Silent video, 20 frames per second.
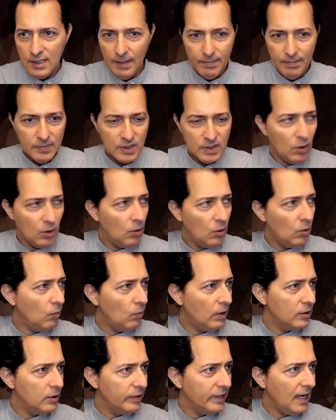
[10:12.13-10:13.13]
so
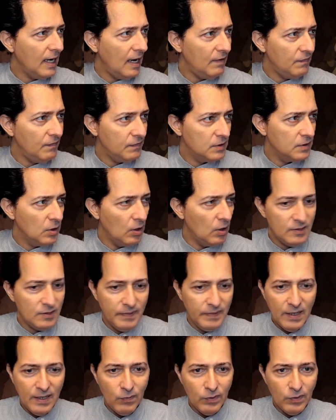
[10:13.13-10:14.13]
what do we have? So let's
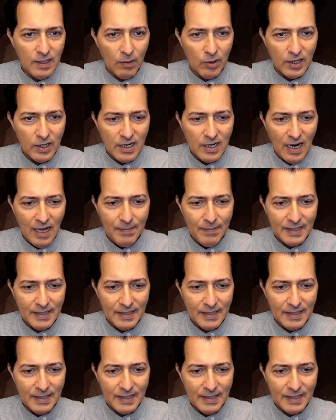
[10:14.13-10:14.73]
begin with our climate